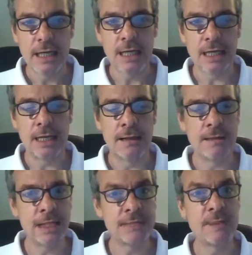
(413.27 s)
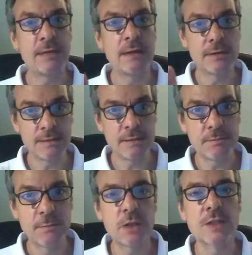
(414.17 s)
let's be a bit
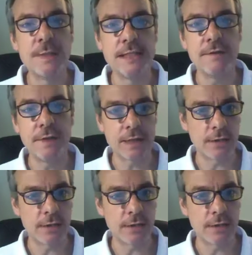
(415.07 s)
more specific.